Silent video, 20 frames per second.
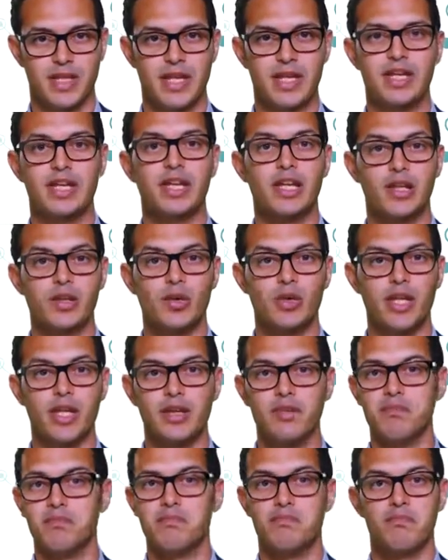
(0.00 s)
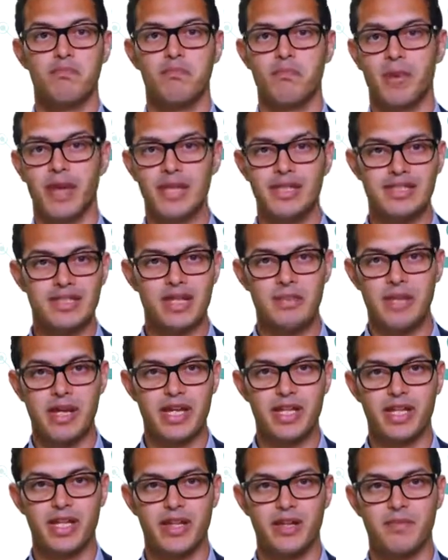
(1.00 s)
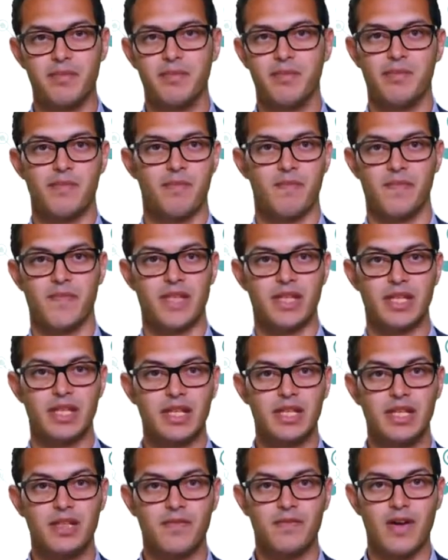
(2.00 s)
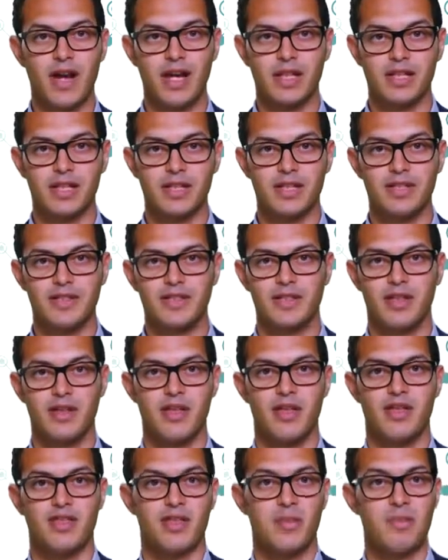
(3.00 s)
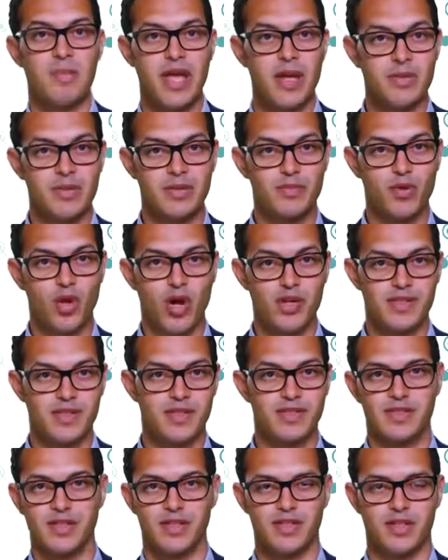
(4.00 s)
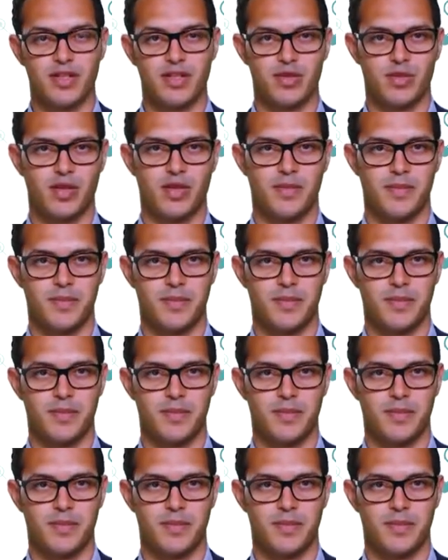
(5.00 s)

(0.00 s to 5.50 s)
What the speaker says: including payslip editing, the legal filings, the payment process, etc.